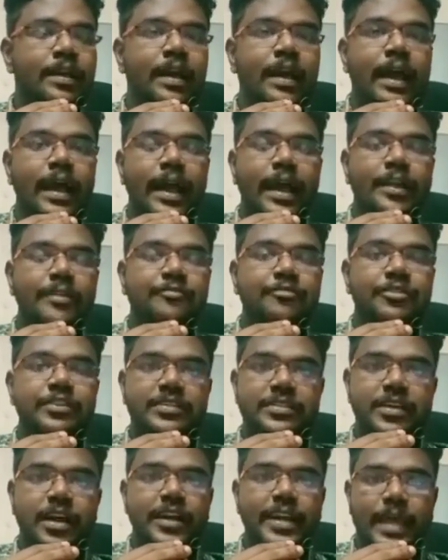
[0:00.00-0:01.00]
and for
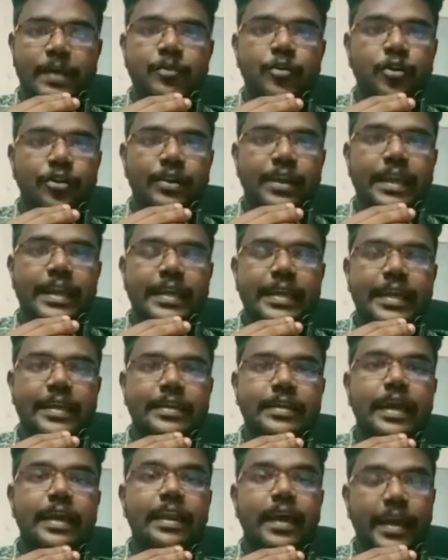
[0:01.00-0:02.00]
the third time you are reading
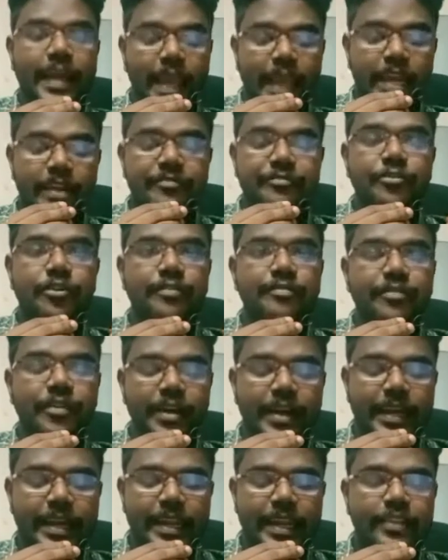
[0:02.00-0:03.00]
it, and again if you are
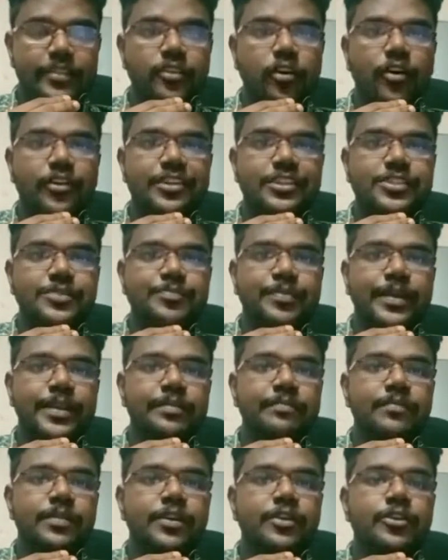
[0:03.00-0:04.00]
forgetting the orange
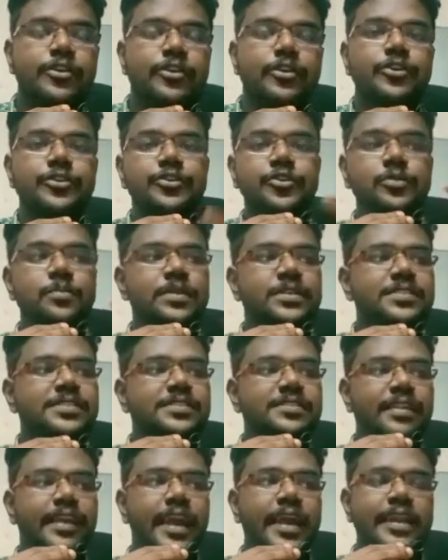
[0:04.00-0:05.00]
pen, you
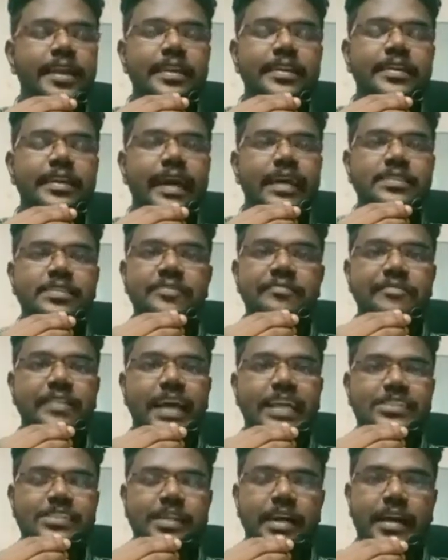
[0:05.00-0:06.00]
must write it as a
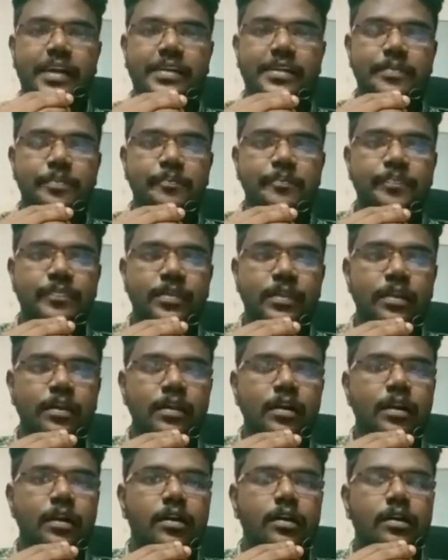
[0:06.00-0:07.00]
flashcard.
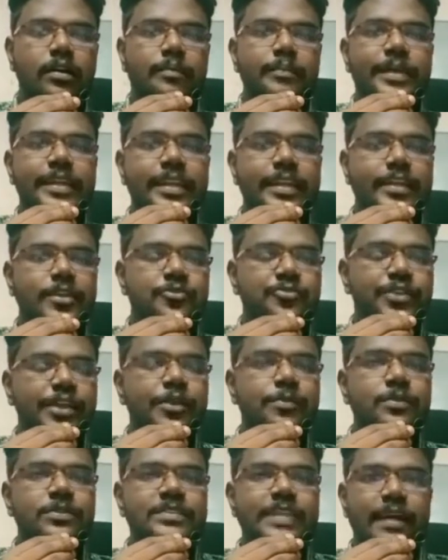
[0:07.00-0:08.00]
Meaning to say,
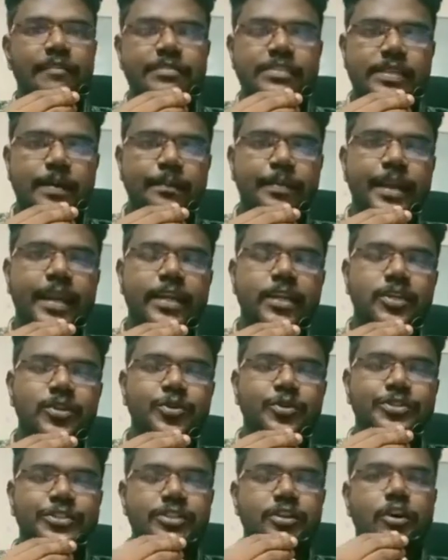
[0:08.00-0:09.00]
you must have a separate
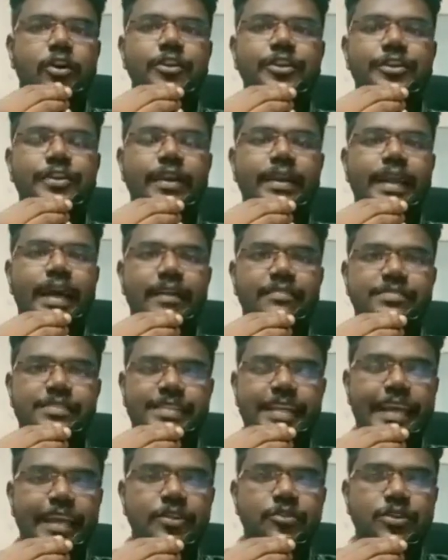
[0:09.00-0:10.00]
note, or you can have
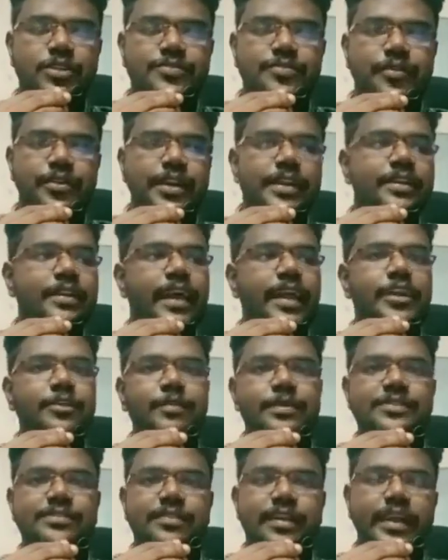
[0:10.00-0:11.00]
sticky notes for it, and you
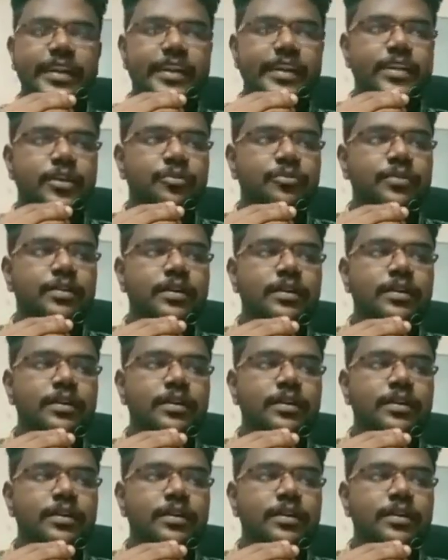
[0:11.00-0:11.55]
must write it down.